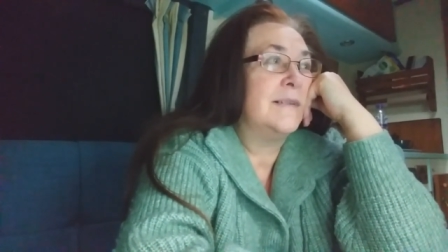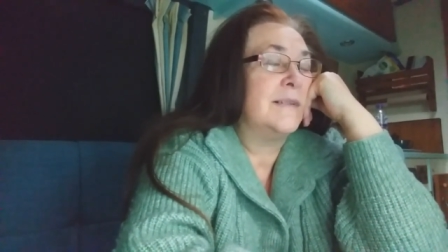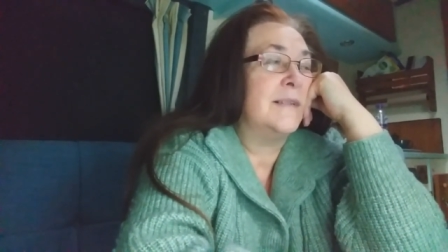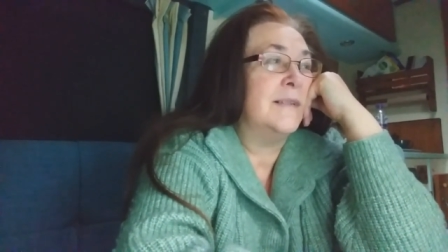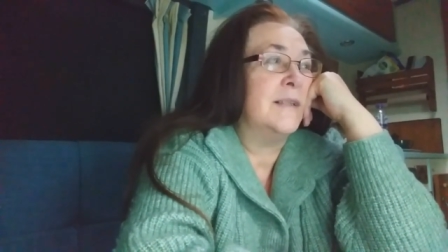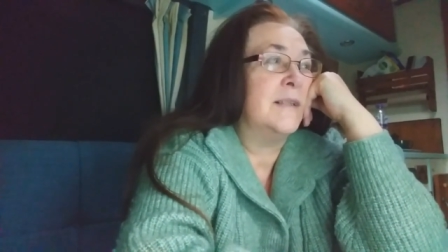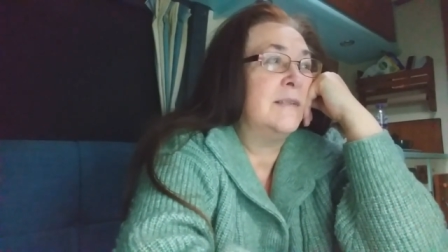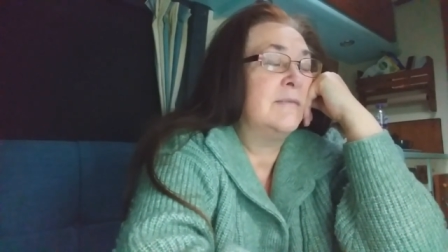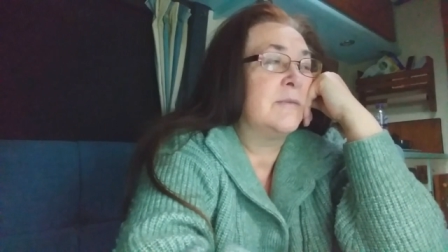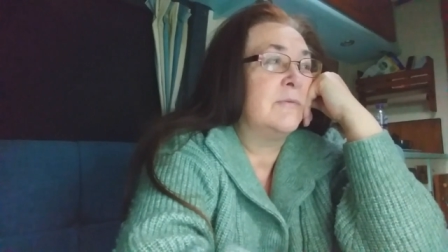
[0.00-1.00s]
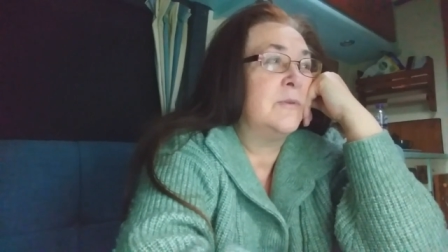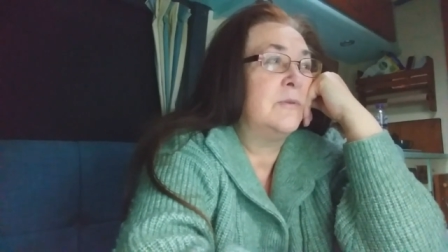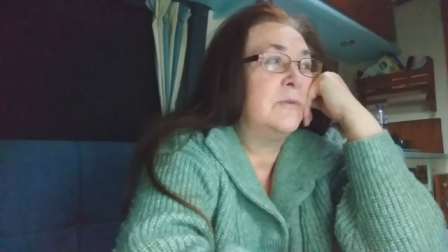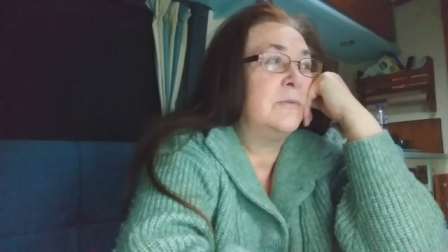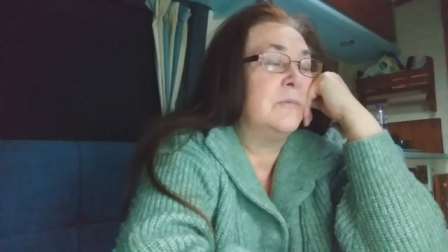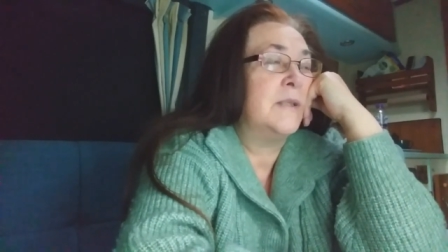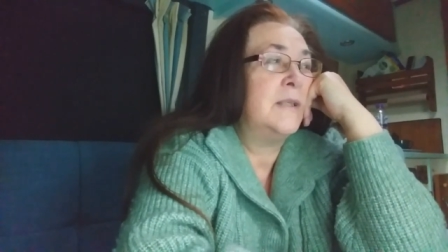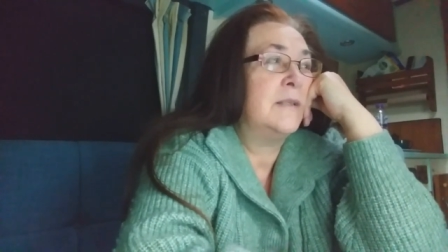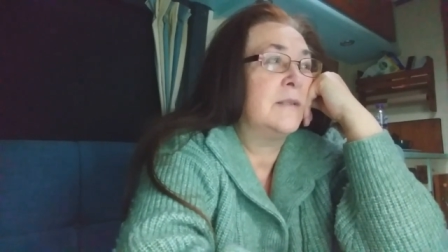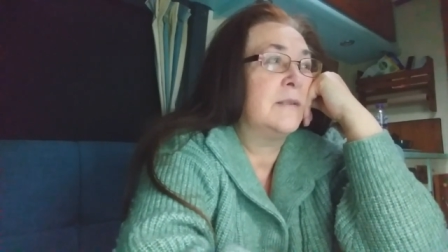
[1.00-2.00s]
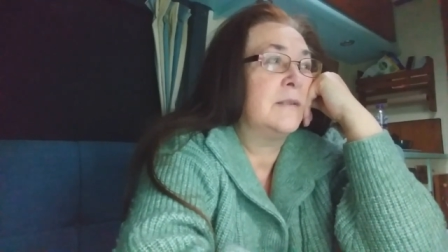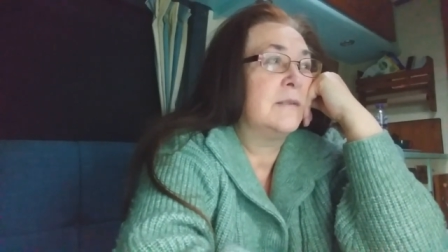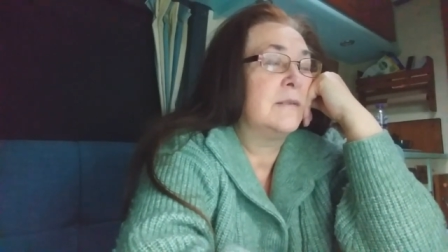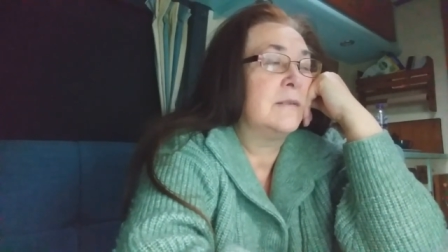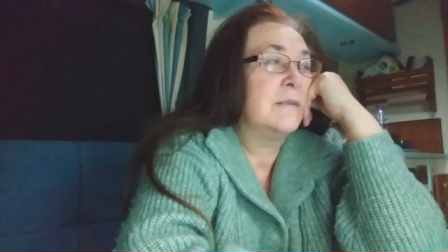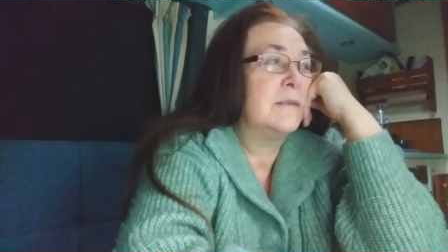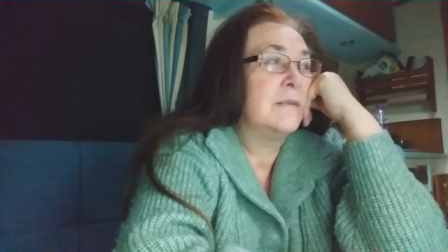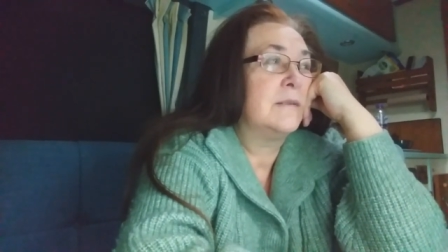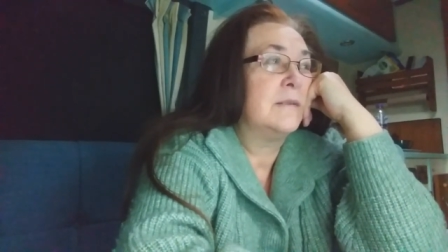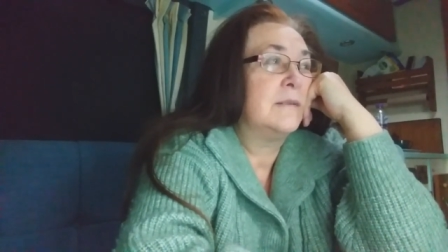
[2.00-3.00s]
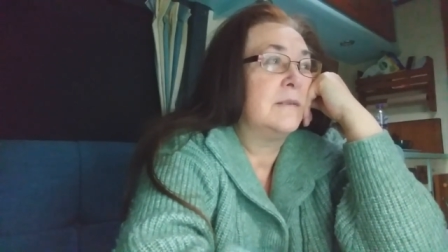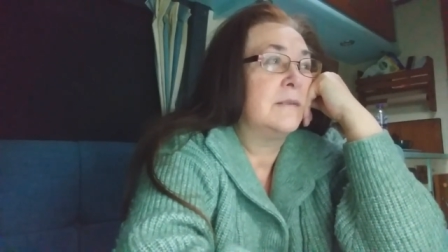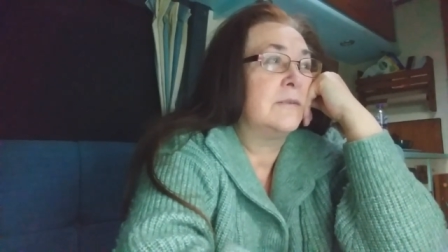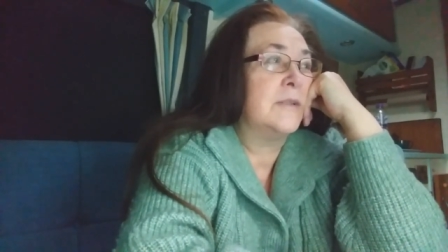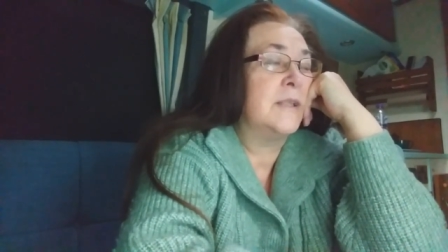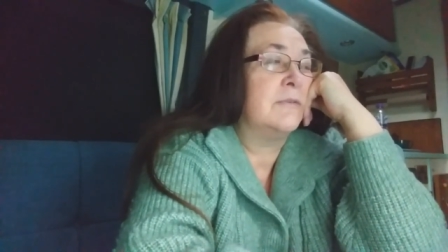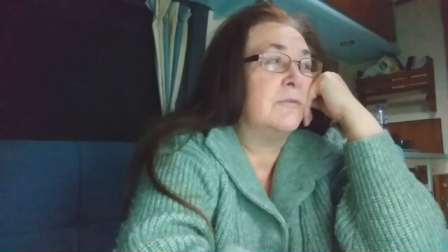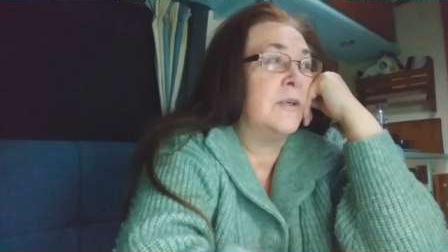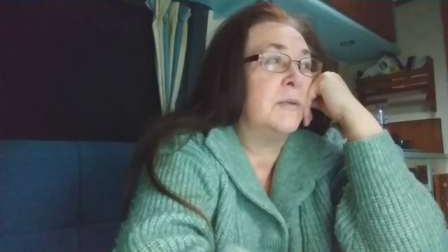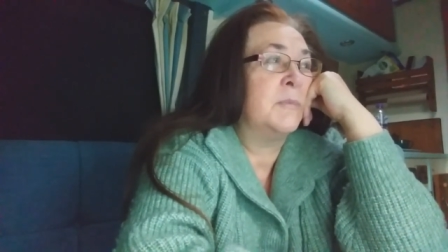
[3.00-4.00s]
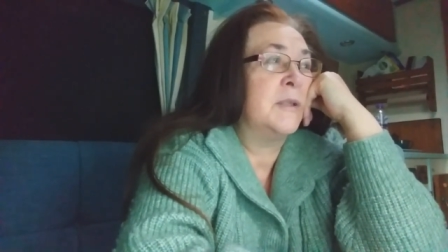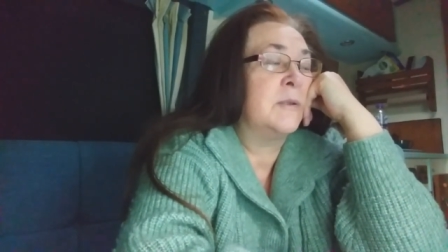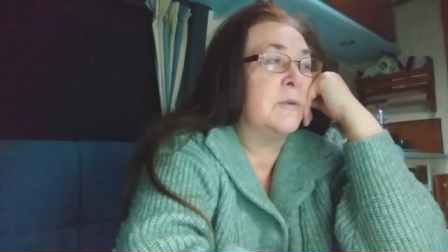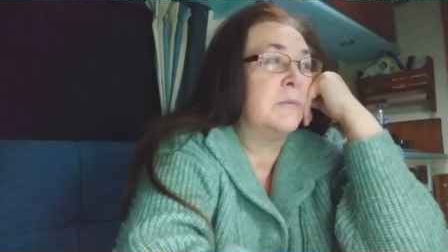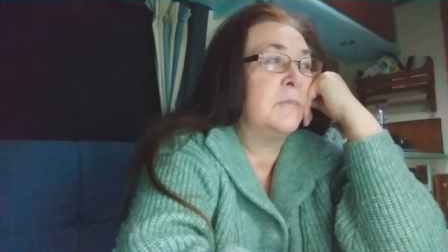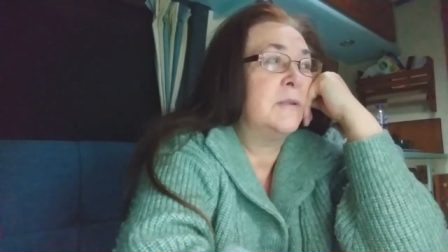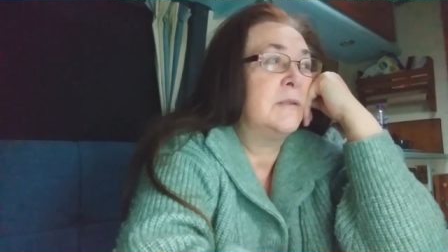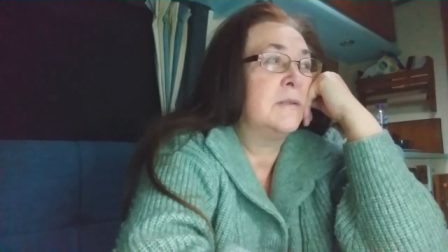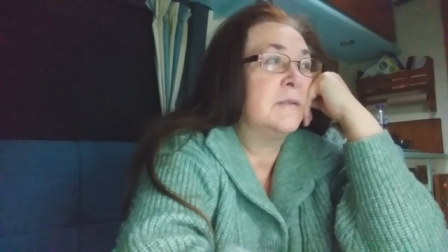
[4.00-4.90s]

their lives for, with. Created farming equipment